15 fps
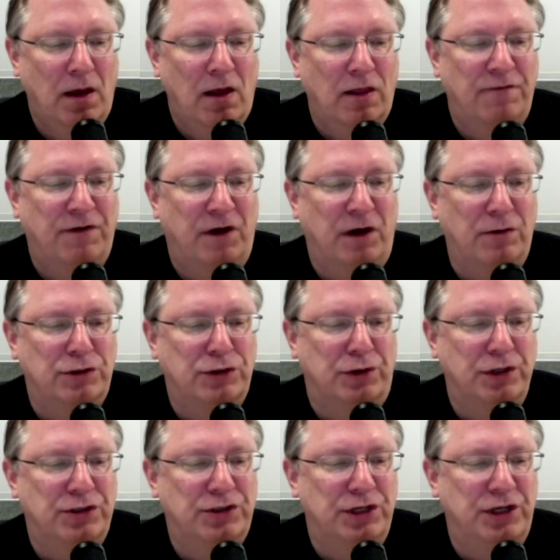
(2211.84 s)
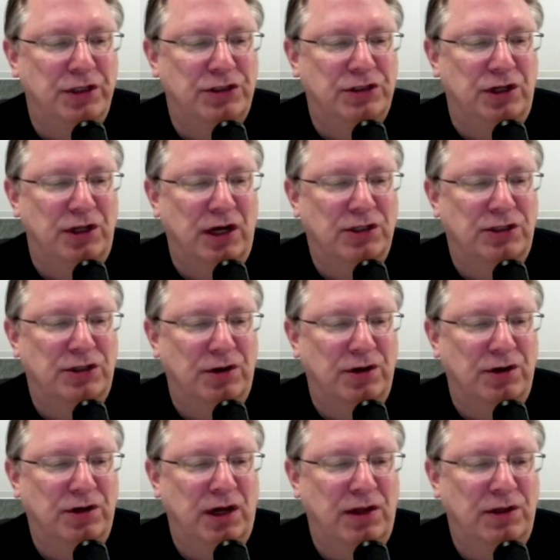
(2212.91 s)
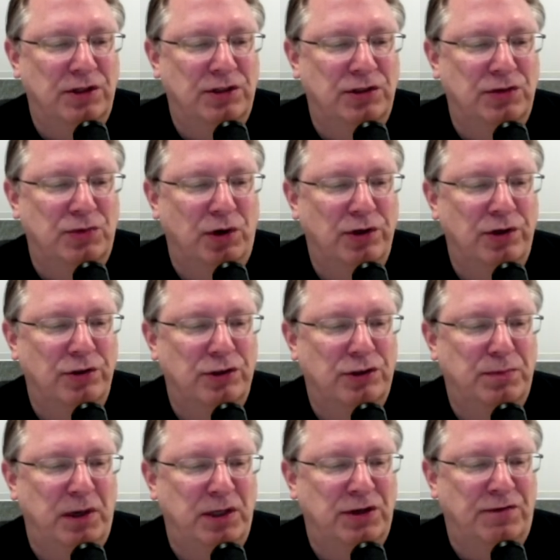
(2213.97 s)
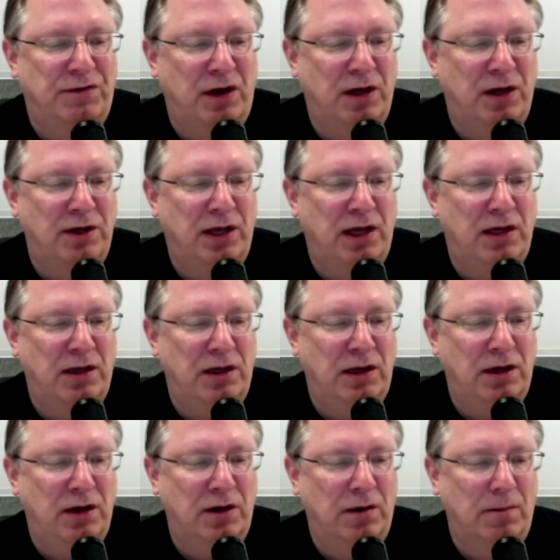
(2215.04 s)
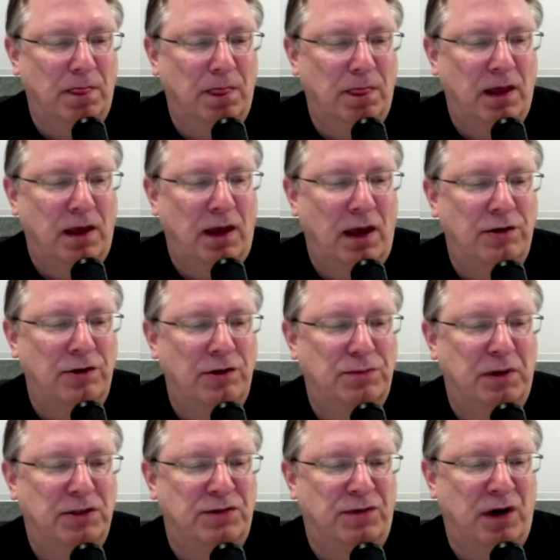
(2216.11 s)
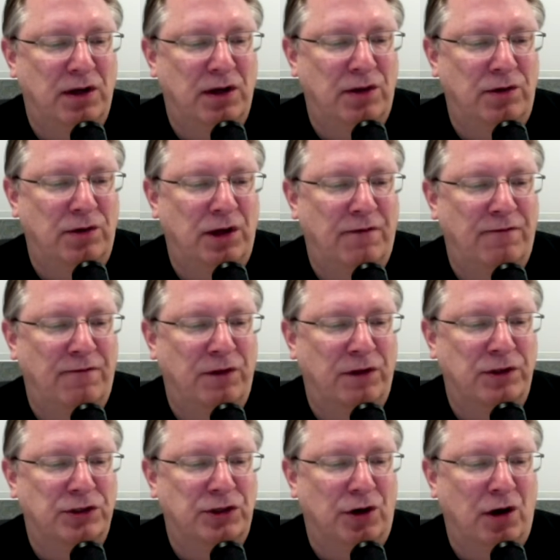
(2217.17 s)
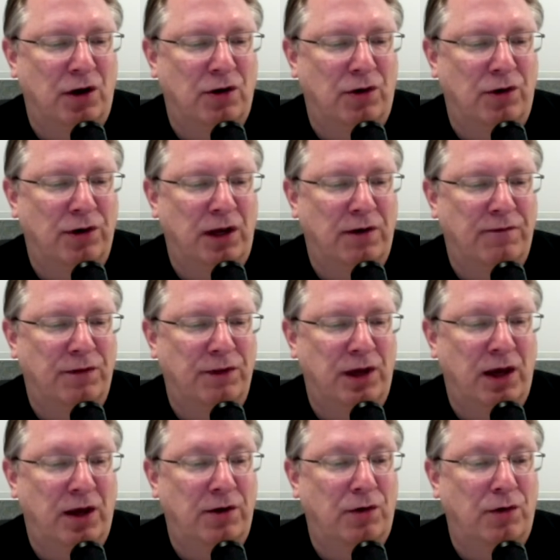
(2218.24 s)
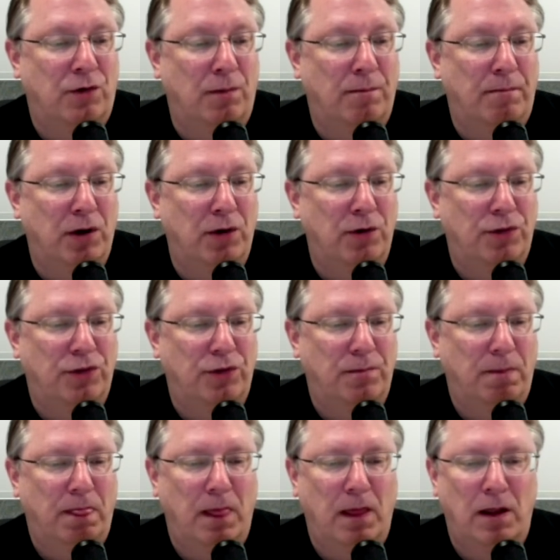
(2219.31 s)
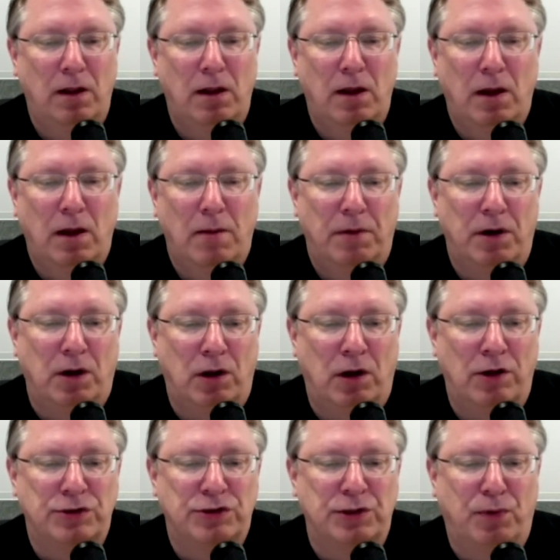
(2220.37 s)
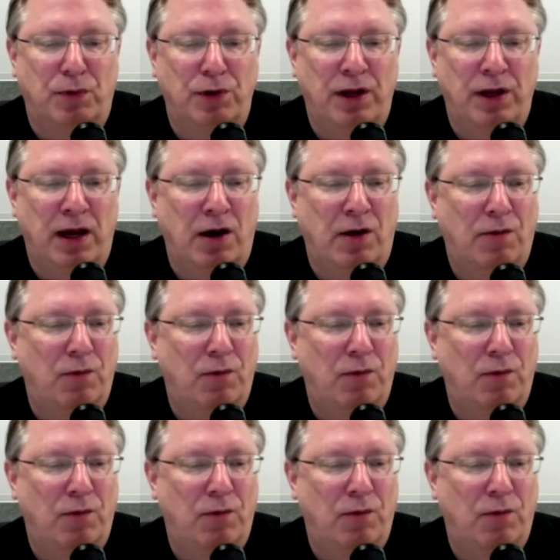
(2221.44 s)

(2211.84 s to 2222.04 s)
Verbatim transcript: The final choice is select start and end. This is where you specify a date here and you specify either a date for the start or a date for the end or both. But I'll also point out